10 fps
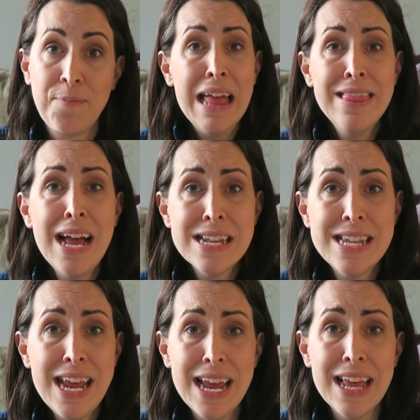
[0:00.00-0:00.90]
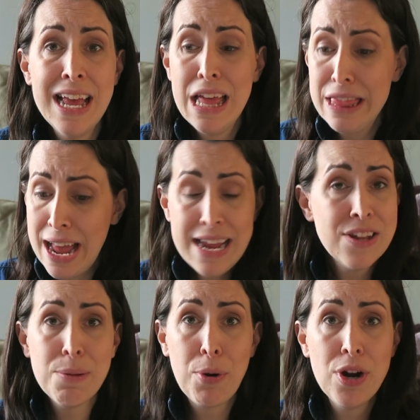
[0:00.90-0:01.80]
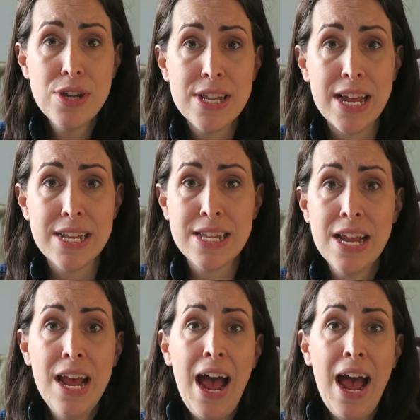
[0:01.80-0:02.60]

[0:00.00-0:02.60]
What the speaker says: And that's it. That is the process.